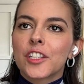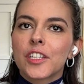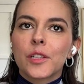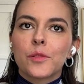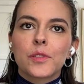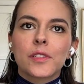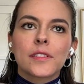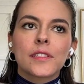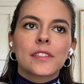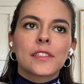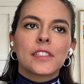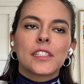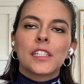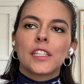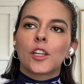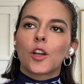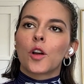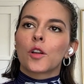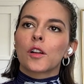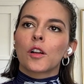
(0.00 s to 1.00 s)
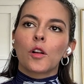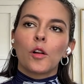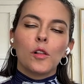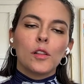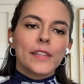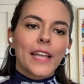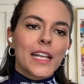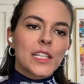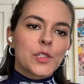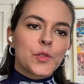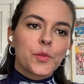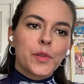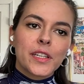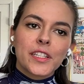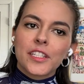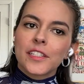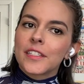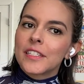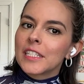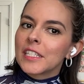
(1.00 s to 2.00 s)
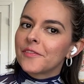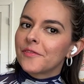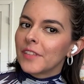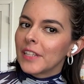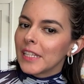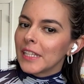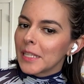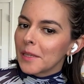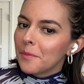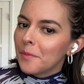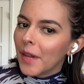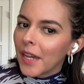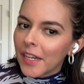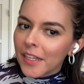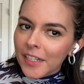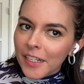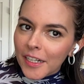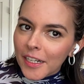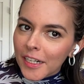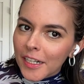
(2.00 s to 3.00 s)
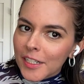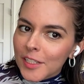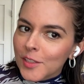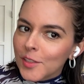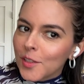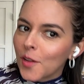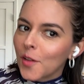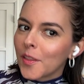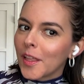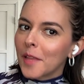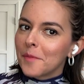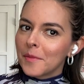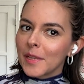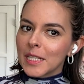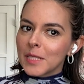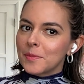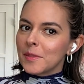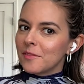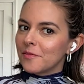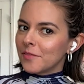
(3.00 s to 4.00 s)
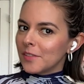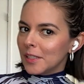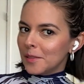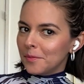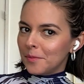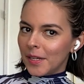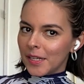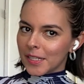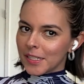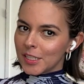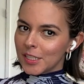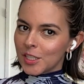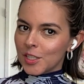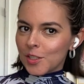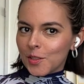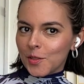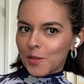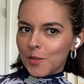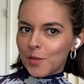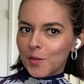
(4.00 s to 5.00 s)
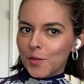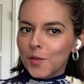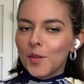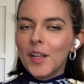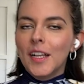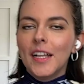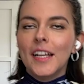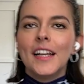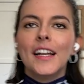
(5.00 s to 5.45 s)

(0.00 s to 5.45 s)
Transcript: She caught a cold last week and she's feeling better, so that makes me feel better too.